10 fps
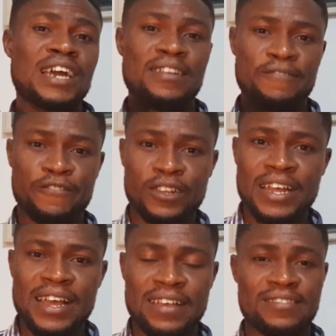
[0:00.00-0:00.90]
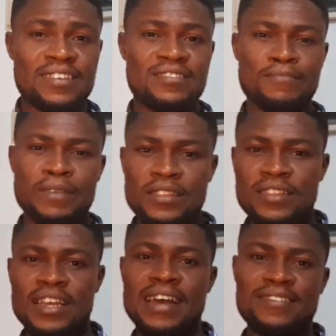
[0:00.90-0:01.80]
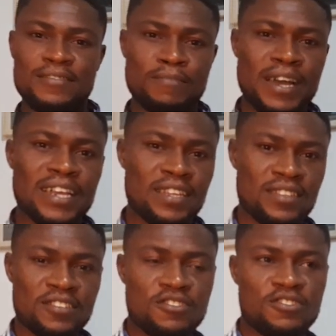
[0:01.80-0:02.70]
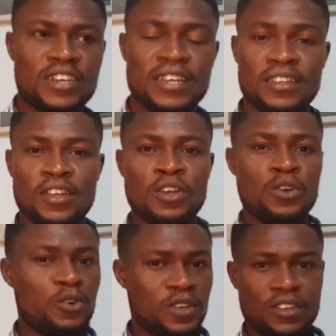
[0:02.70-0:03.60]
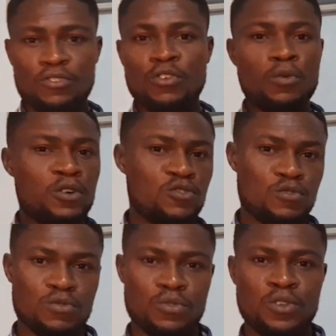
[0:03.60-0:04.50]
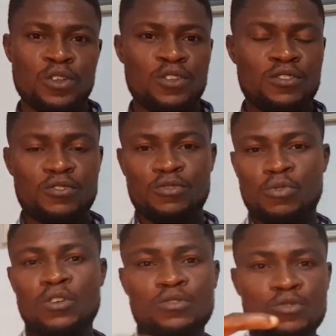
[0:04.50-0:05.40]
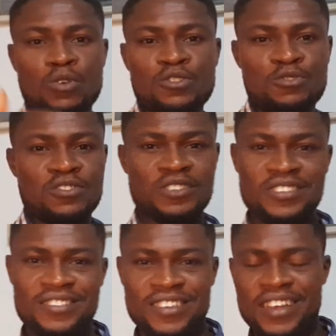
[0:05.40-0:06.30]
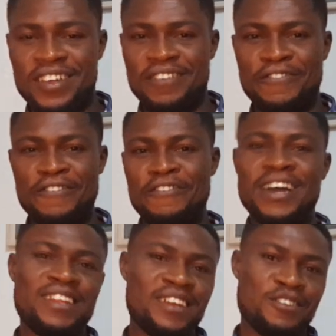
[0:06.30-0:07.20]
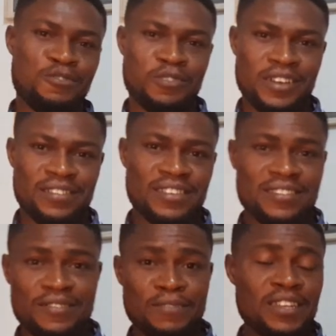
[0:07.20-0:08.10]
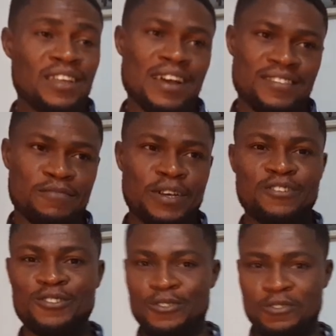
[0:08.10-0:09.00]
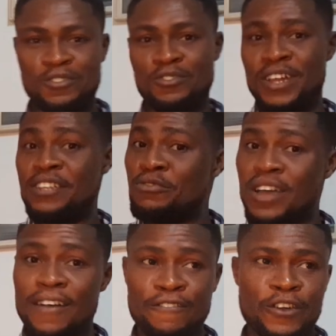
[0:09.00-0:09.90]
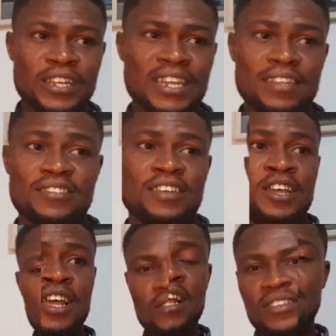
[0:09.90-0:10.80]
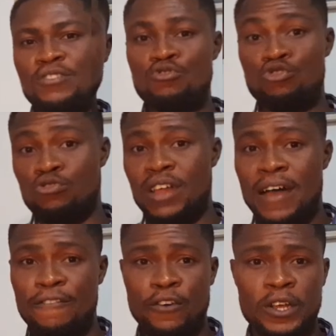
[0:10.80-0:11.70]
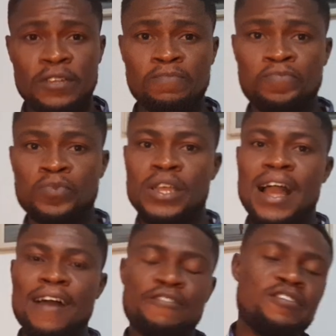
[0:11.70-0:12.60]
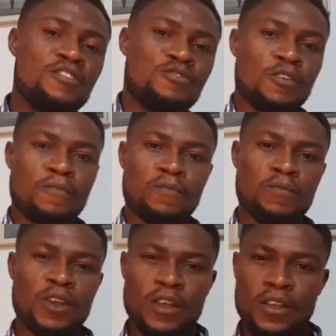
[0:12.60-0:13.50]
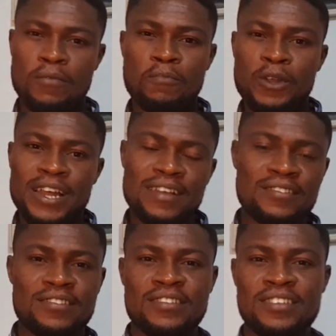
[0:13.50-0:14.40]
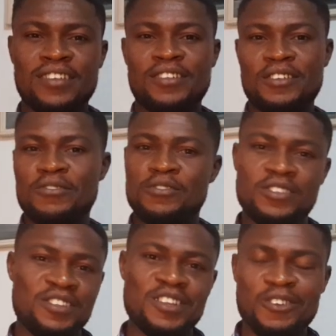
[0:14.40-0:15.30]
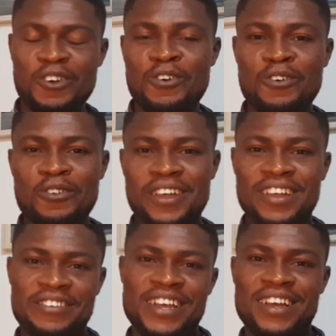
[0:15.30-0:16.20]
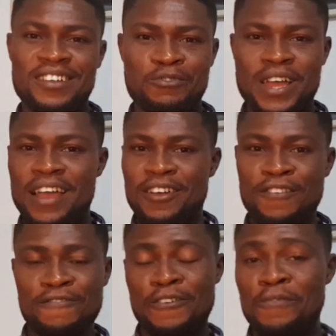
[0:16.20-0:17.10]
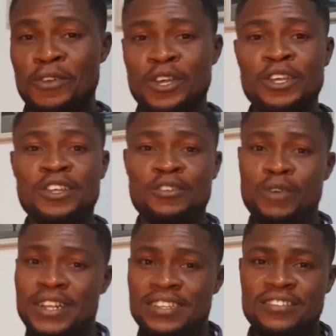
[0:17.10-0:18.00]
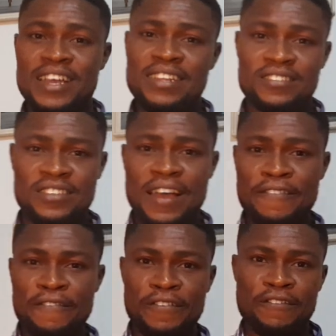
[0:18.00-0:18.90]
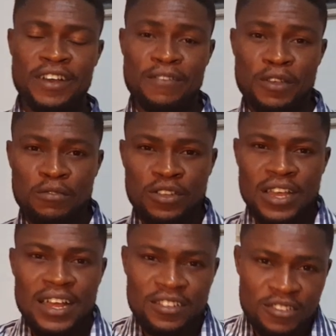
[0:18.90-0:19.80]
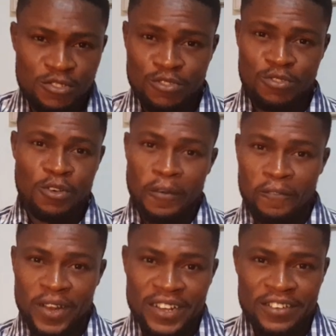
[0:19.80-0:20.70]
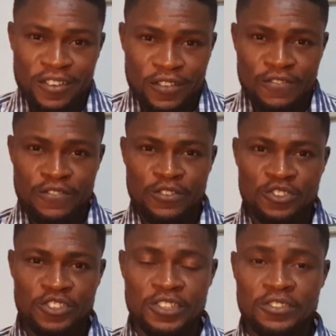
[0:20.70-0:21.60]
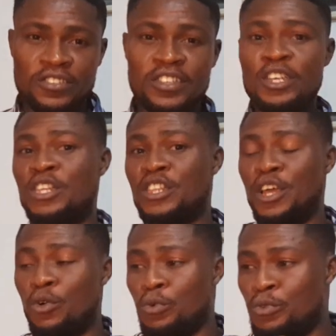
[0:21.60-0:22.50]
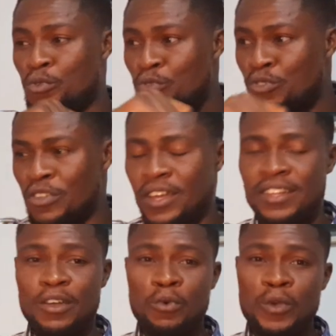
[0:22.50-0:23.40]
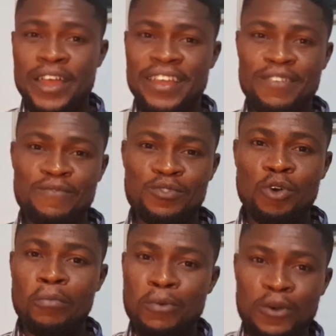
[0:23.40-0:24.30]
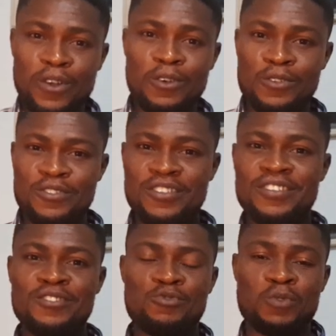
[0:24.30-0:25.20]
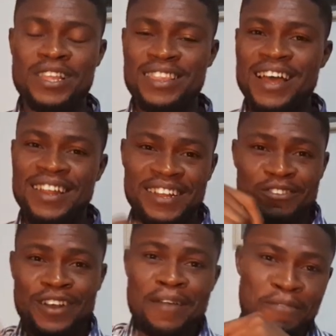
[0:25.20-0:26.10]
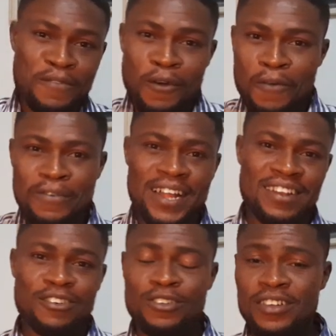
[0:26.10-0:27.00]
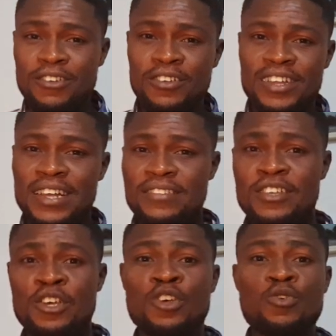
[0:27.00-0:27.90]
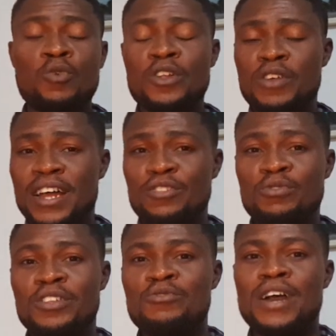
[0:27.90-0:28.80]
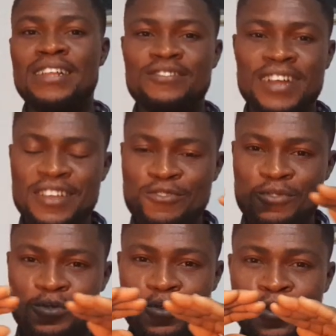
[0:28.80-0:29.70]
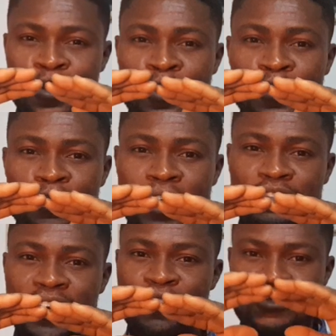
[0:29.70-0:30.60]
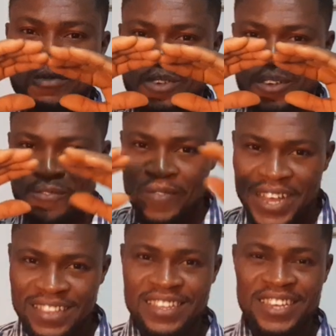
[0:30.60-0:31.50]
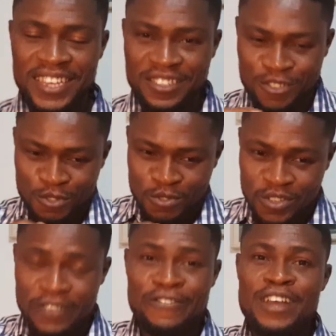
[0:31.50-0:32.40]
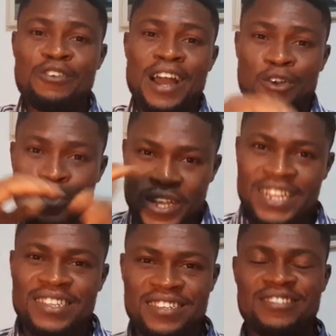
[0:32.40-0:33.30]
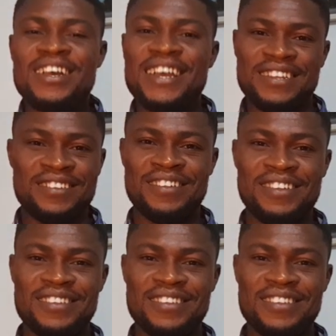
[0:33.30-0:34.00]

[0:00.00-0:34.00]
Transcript: can further exacerbate the asthma in this child. Okay, you don't want to, you want to treat fever and then you exacerbate asthma. So try to avoid that. Thing you should avoid. I've seen some mothers in the local area where I come from, when the child is having fever maybe and is also complaining of chills, they will use, they will wear him double clothes, sweater, they wrap him up and all that. What you are doing, you are trying to make the heat to, in fact, you are cooking the child.